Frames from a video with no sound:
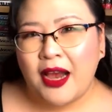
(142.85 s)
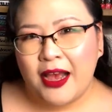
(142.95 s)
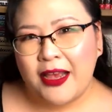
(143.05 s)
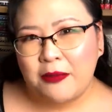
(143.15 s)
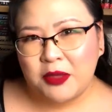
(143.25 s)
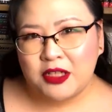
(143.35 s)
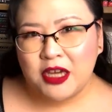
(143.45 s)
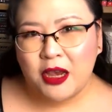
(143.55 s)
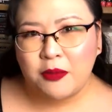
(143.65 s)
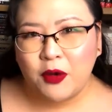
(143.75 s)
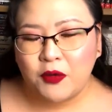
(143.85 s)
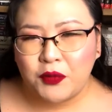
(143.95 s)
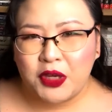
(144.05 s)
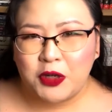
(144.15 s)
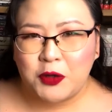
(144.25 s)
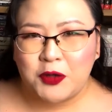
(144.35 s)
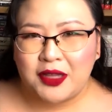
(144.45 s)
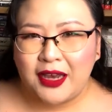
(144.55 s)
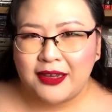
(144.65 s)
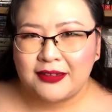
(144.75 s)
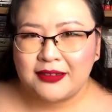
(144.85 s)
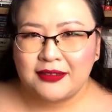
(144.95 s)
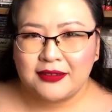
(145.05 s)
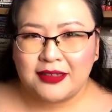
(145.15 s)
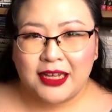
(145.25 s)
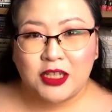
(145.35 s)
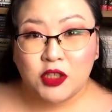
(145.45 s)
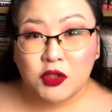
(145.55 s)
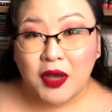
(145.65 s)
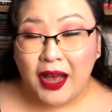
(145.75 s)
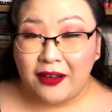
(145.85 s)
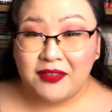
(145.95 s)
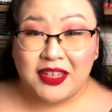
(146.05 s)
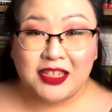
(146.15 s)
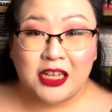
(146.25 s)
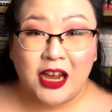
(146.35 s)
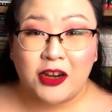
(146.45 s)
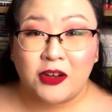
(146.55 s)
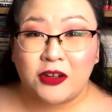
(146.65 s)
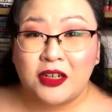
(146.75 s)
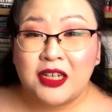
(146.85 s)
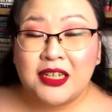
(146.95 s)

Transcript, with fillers: I am the type of reader that likes to have the entire